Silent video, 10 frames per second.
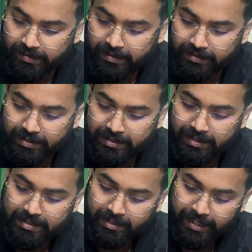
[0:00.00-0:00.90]
This
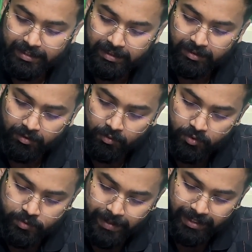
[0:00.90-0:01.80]
glycerate
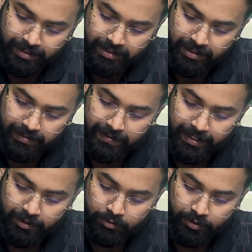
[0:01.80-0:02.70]
goes back here
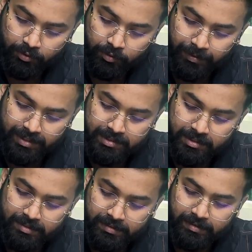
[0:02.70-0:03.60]
into the chloroplast